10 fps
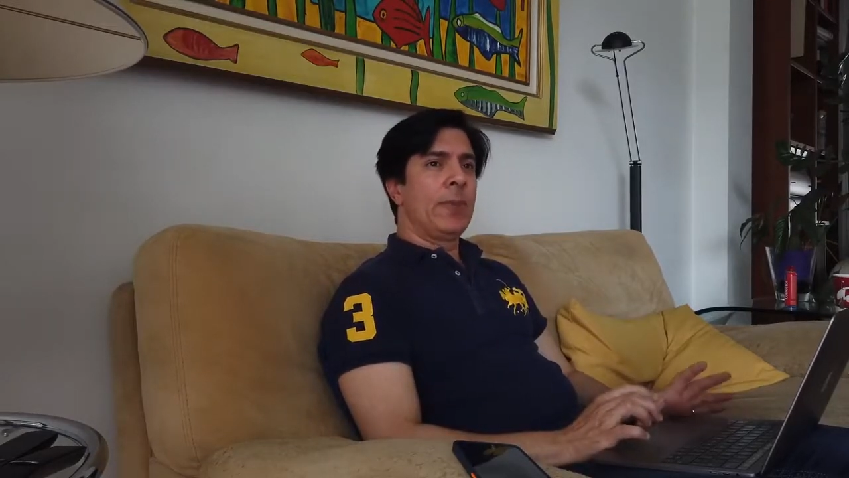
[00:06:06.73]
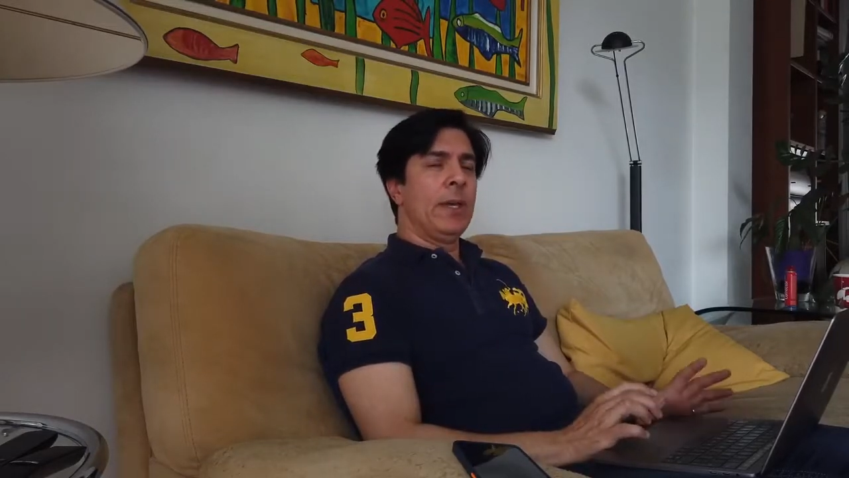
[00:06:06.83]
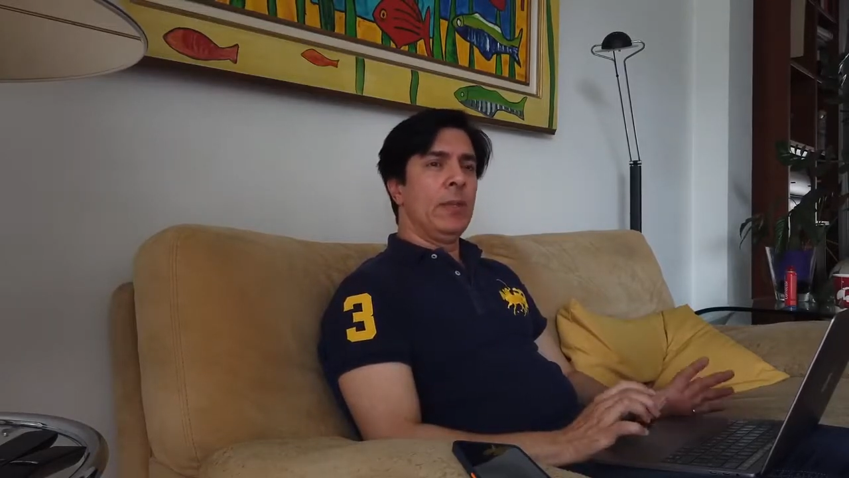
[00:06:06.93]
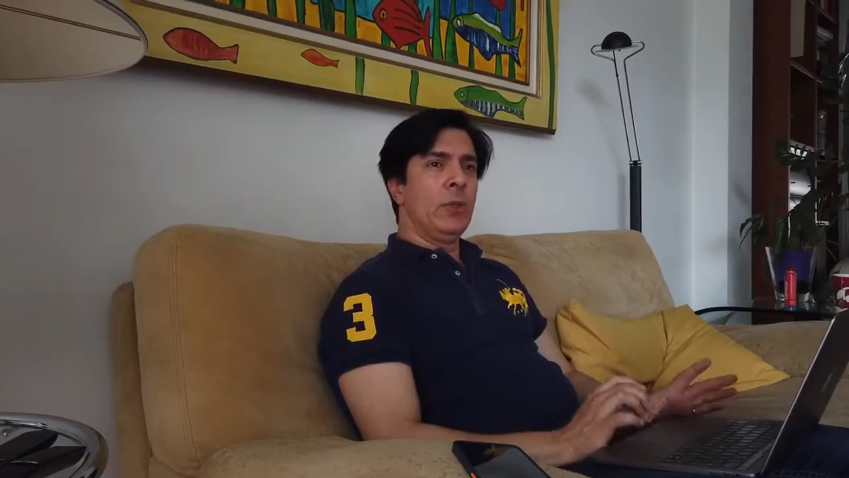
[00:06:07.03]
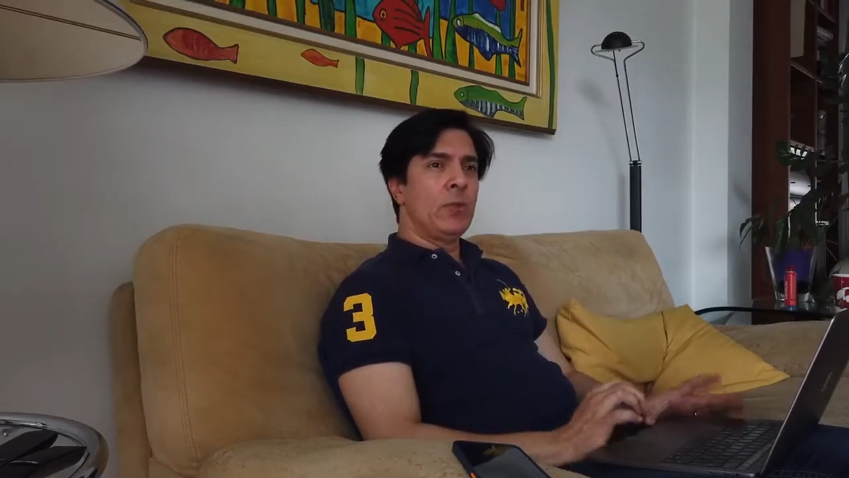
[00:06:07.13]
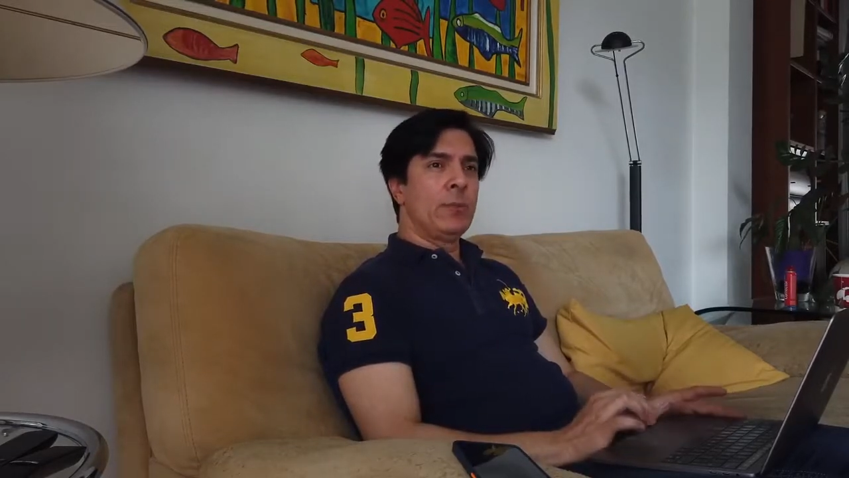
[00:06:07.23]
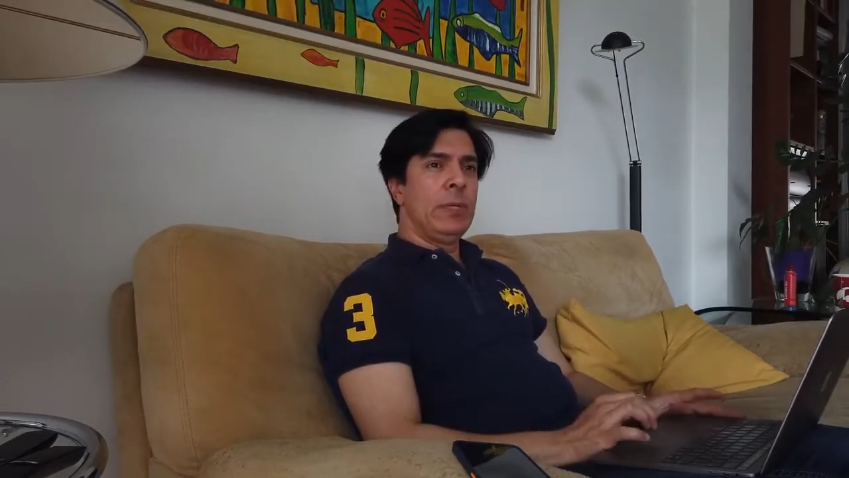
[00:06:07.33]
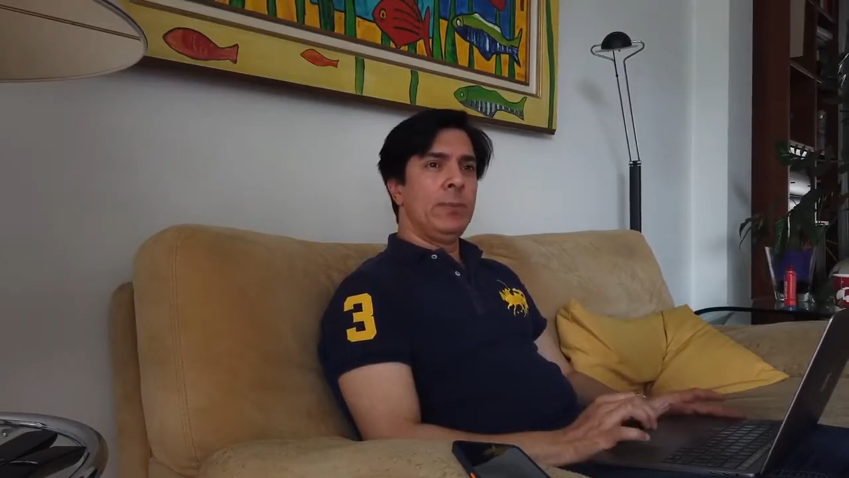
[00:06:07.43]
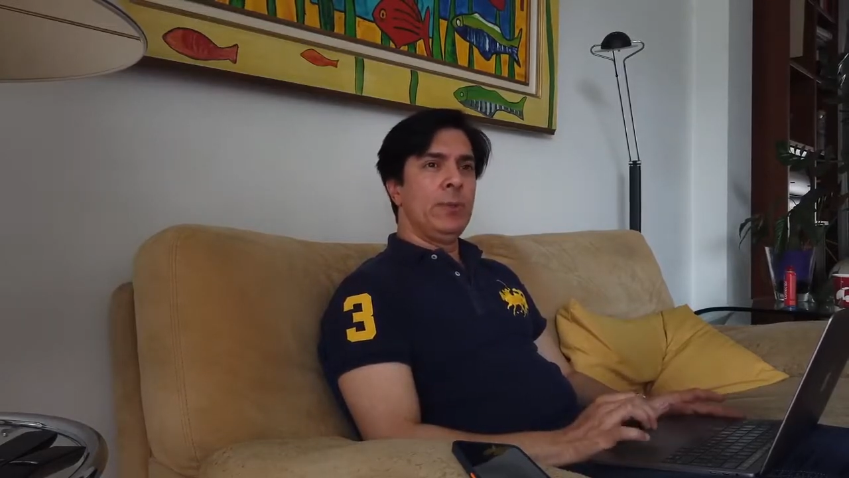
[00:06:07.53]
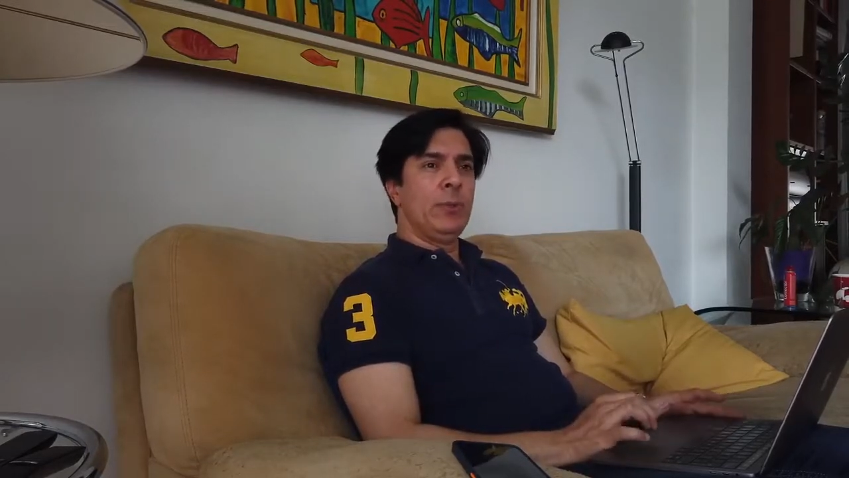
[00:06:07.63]
and those
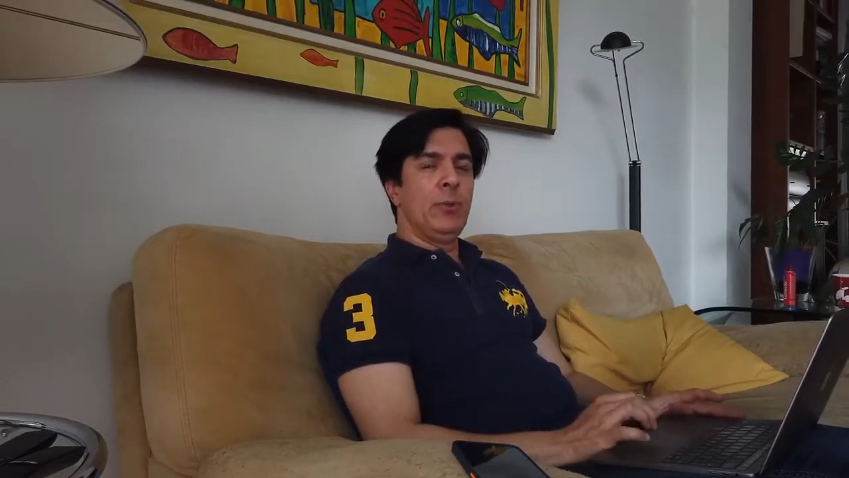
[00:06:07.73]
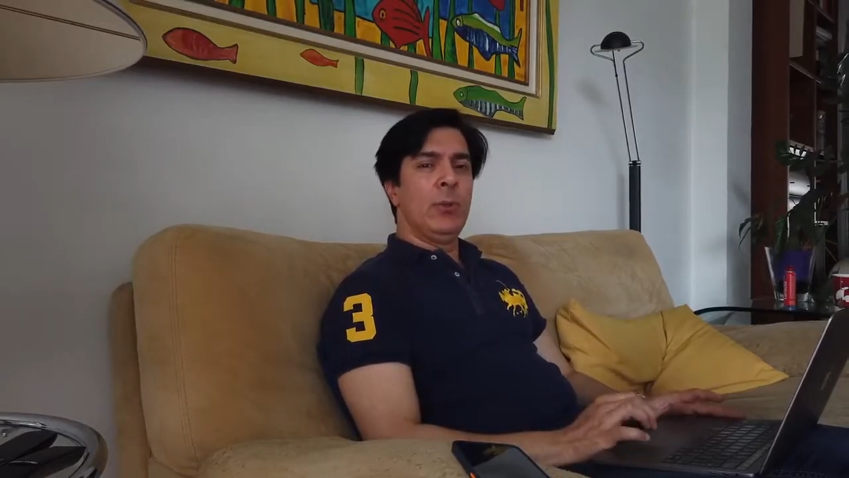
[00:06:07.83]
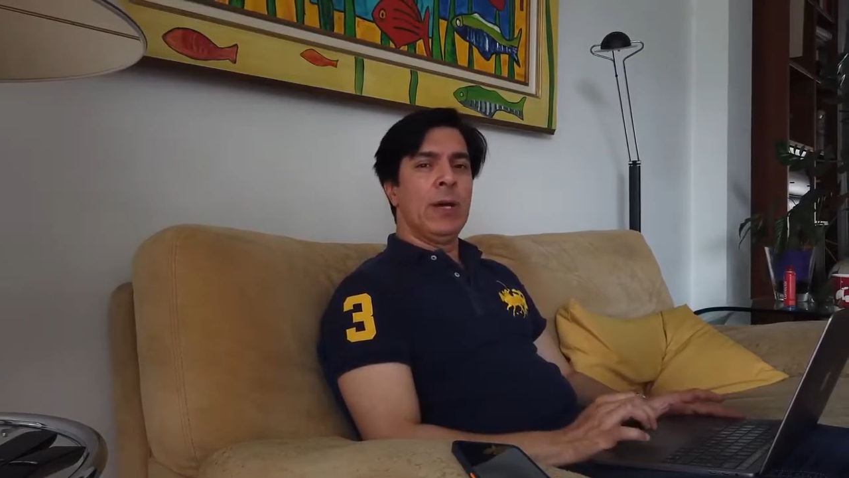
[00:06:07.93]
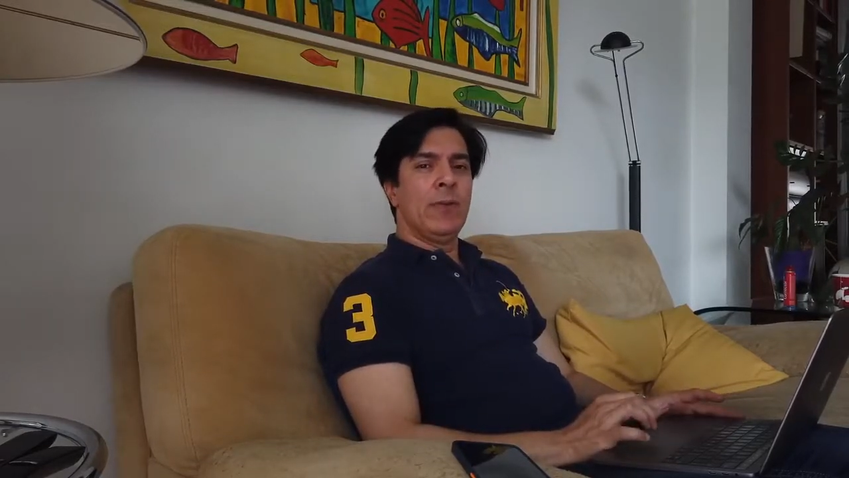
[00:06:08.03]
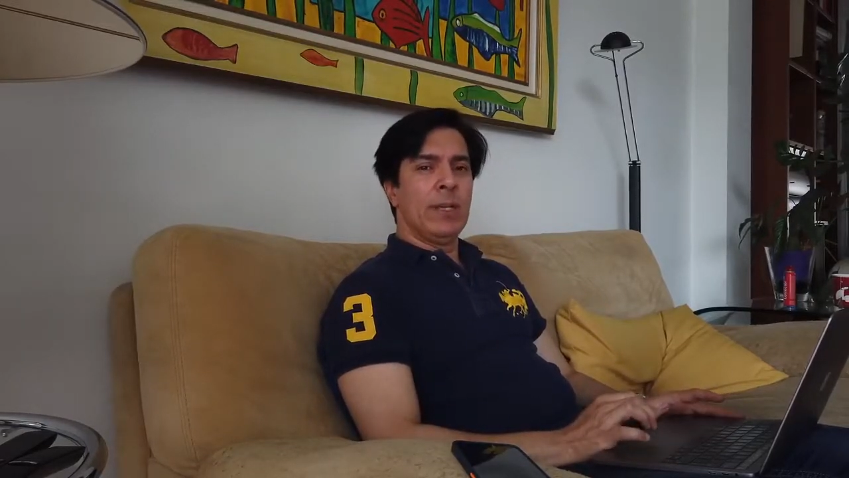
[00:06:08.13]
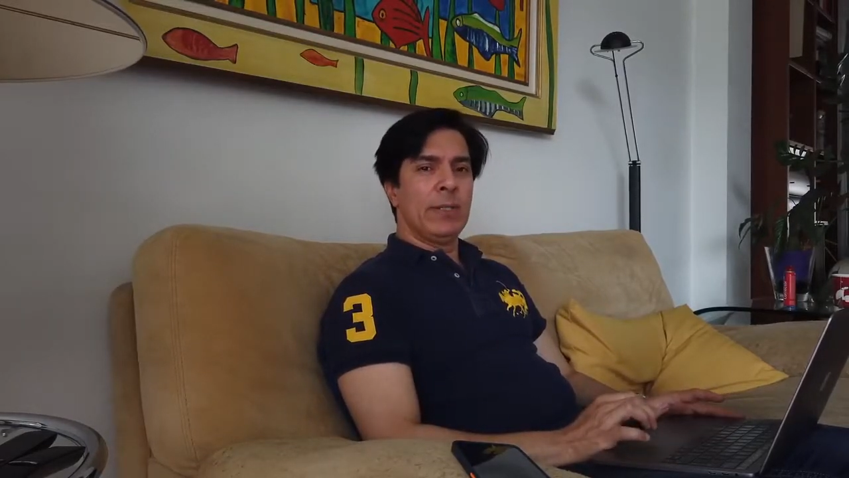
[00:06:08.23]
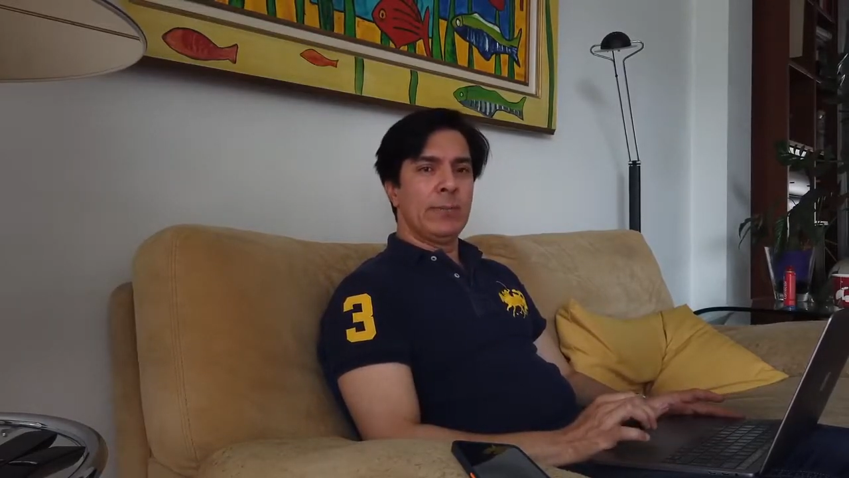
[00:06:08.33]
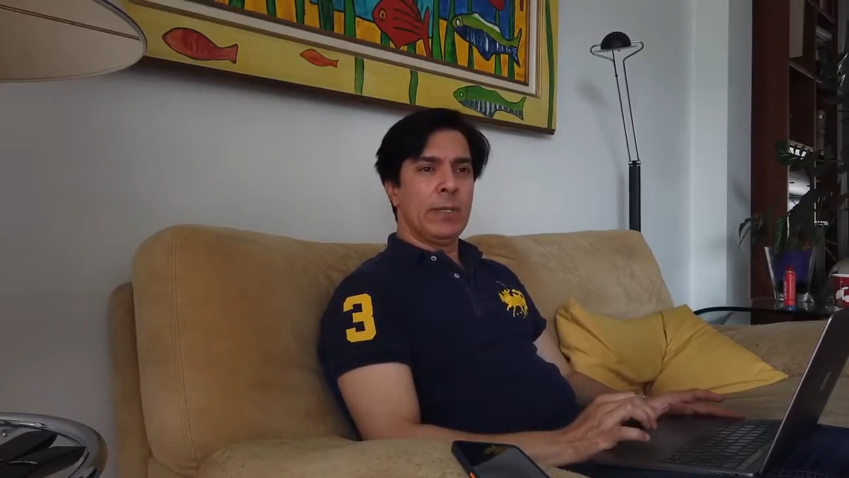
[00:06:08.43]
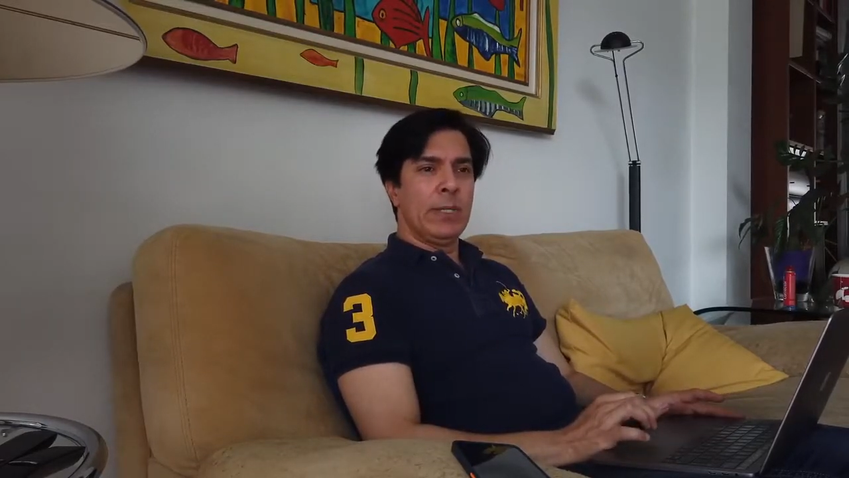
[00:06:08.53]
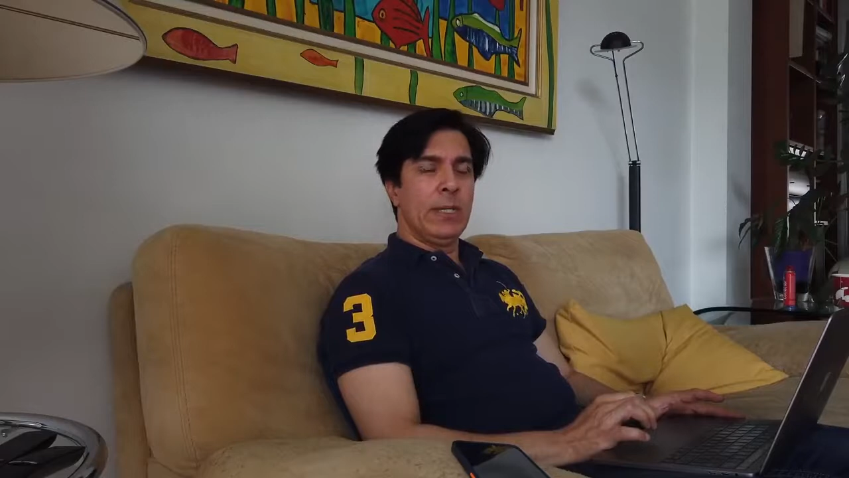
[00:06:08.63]
people who have
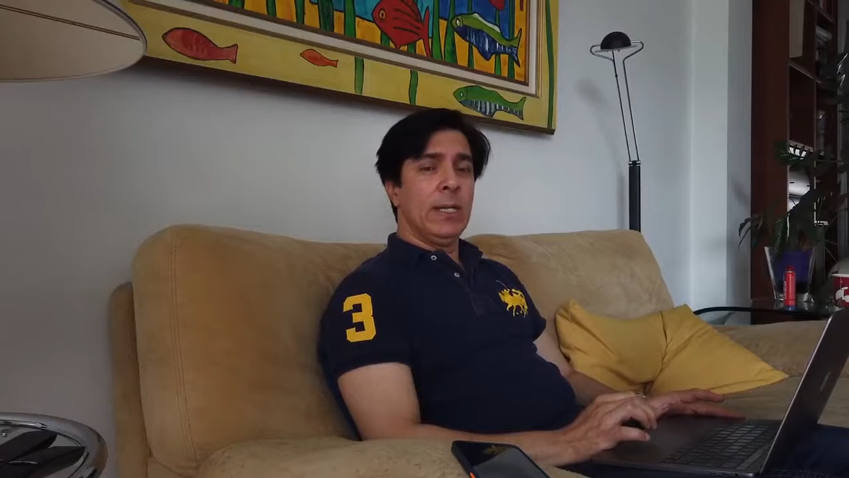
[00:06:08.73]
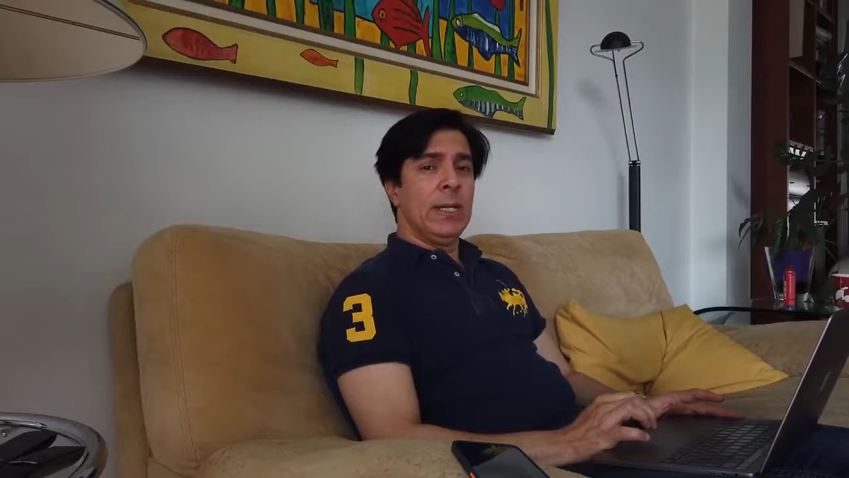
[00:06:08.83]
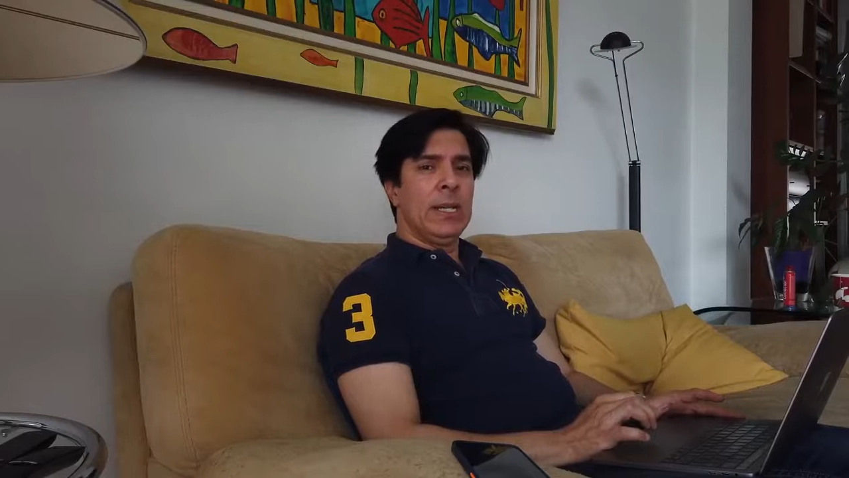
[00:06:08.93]
less money?